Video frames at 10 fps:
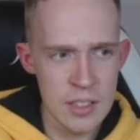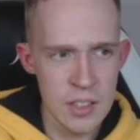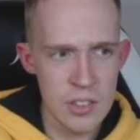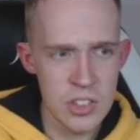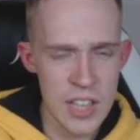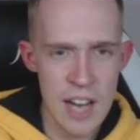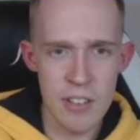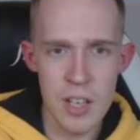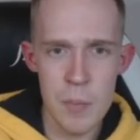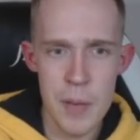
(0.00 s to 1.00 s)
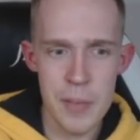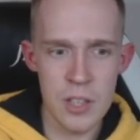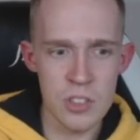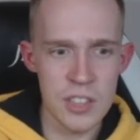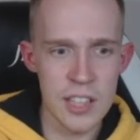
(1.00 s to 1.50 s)
CRL maybe
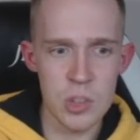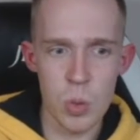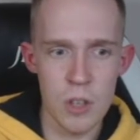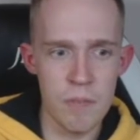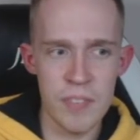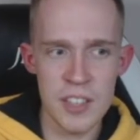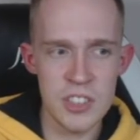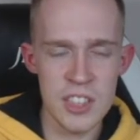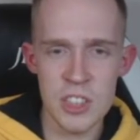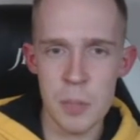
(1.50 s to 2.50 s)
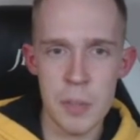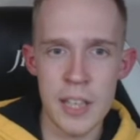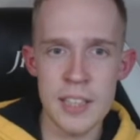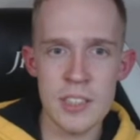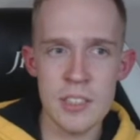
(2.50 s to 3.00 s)
contains, 60
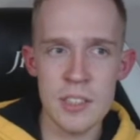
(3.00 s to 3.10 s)
players,